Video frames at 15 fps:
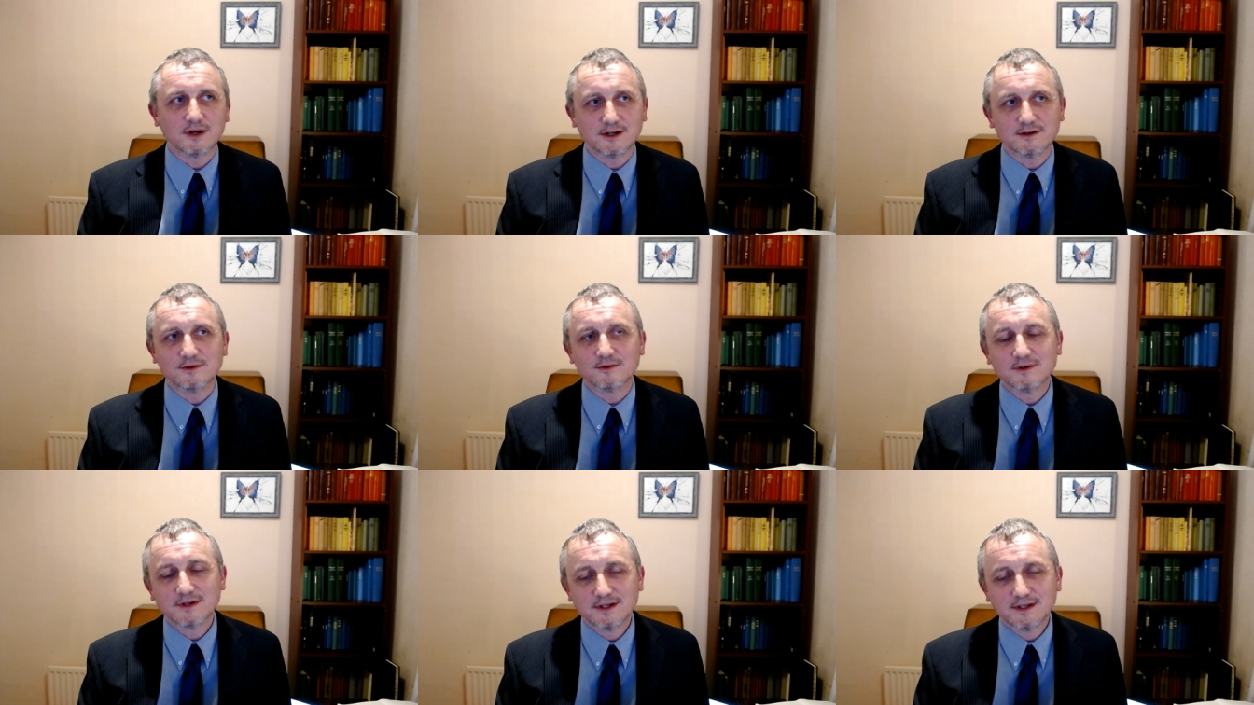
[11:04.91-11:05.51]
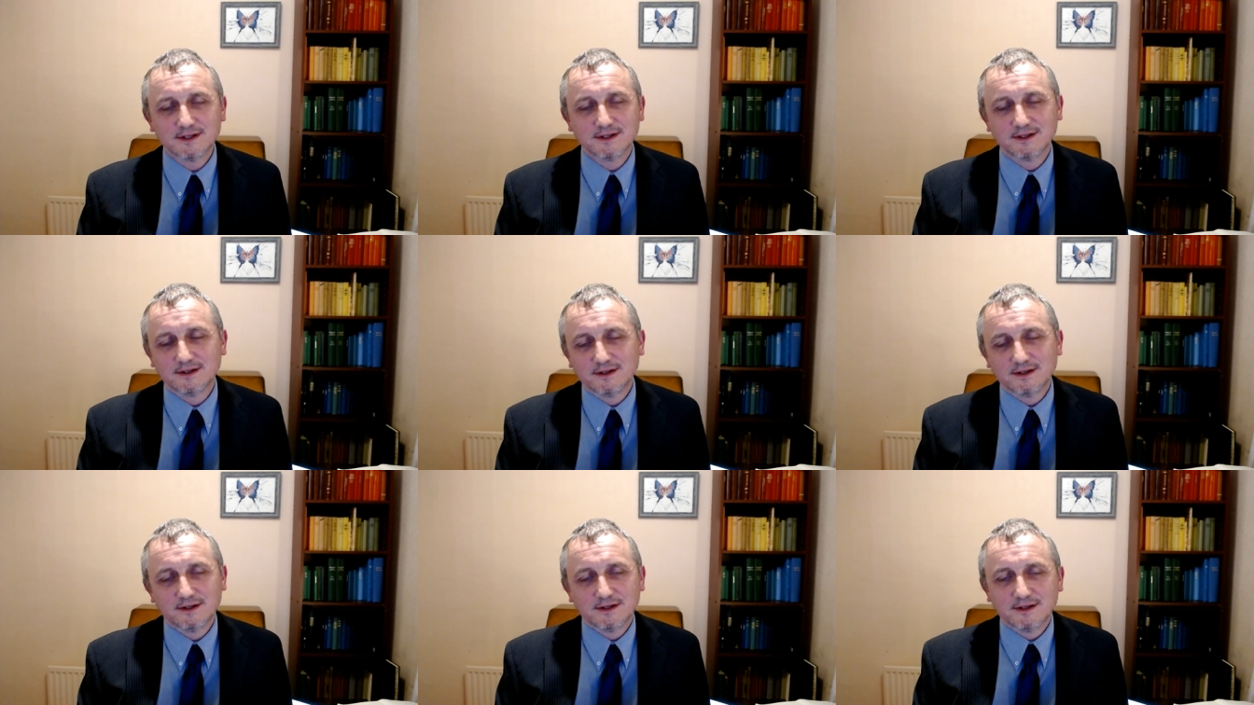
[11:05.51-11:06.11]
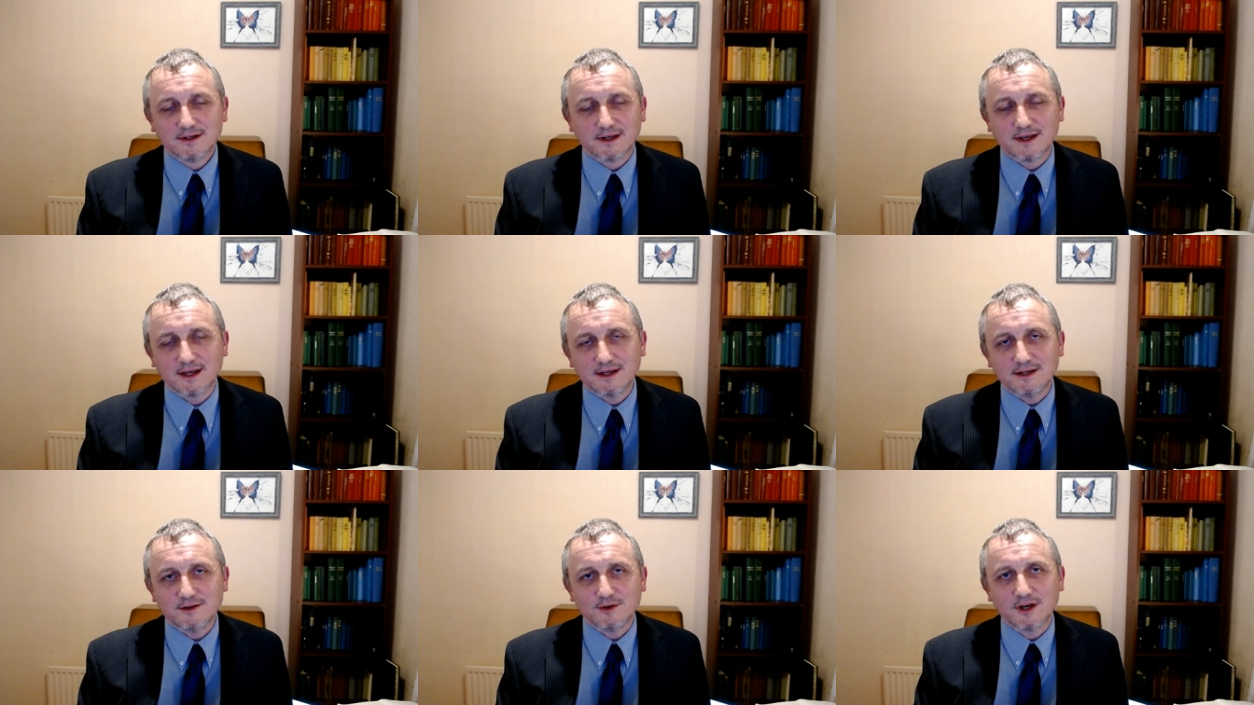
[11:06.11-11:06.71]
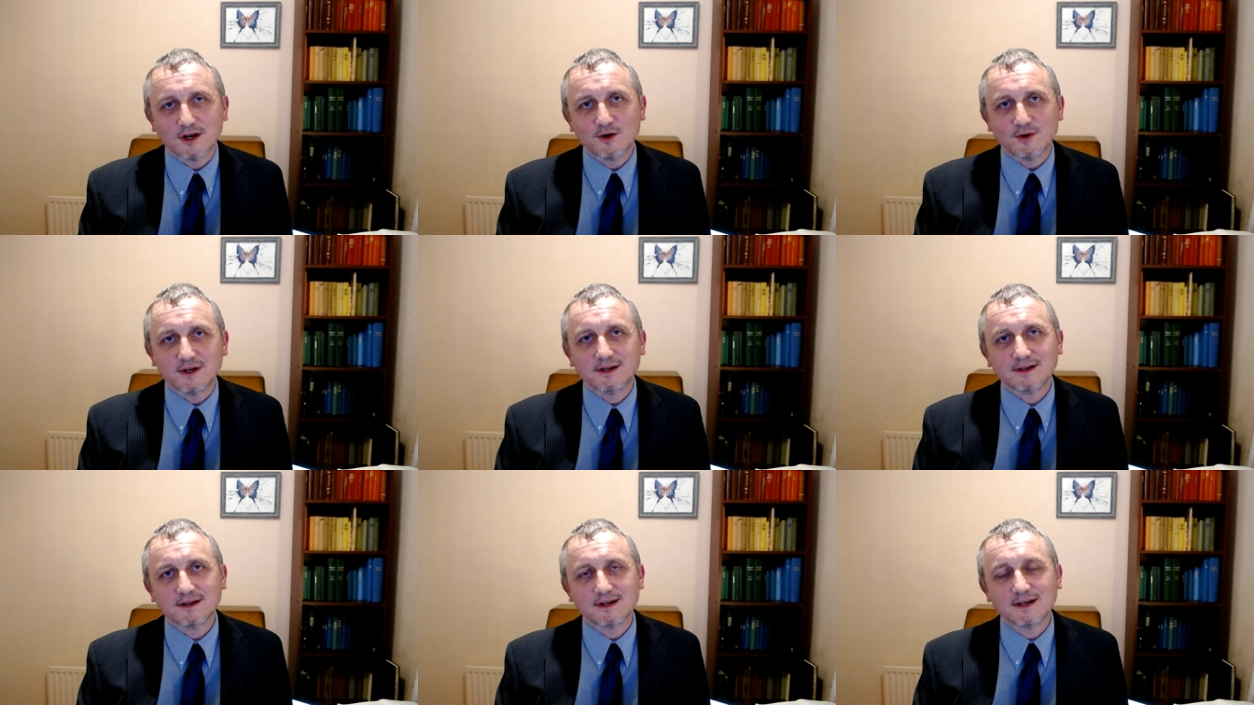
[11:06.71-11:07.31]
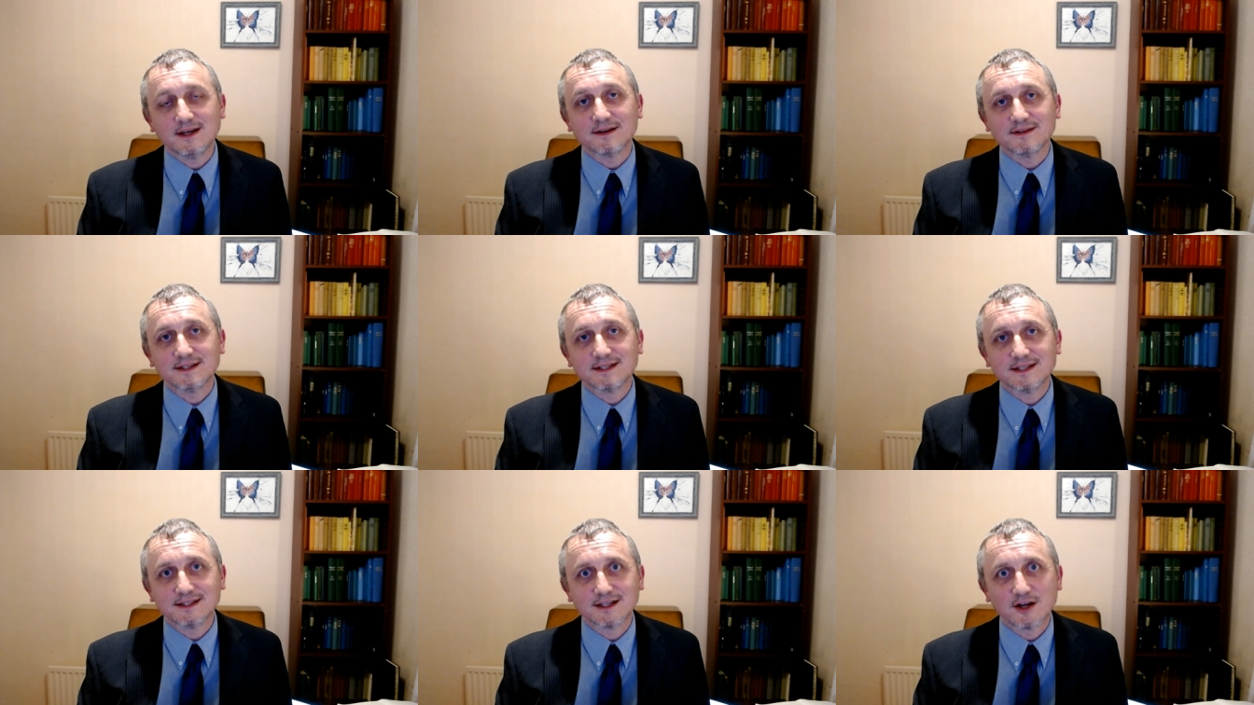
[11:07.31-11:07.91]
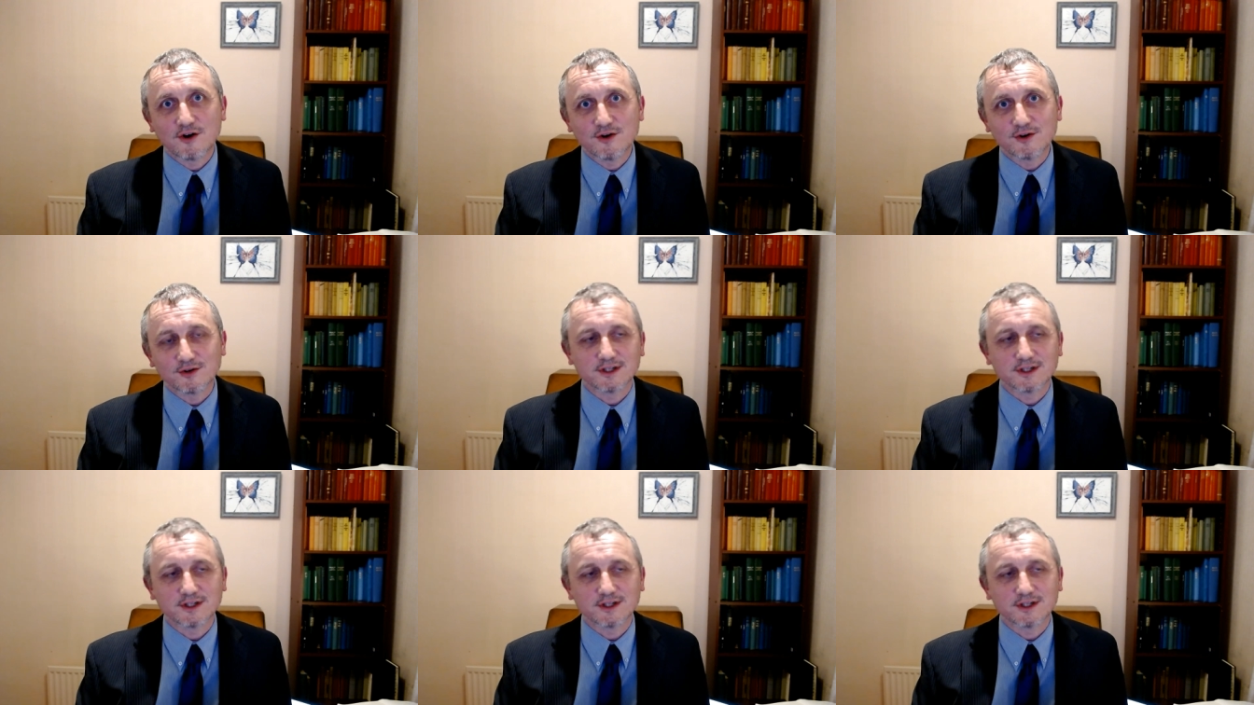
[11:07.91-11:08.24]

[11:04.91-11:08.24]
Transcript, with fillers: Oh can you go and clean up this in the corridor?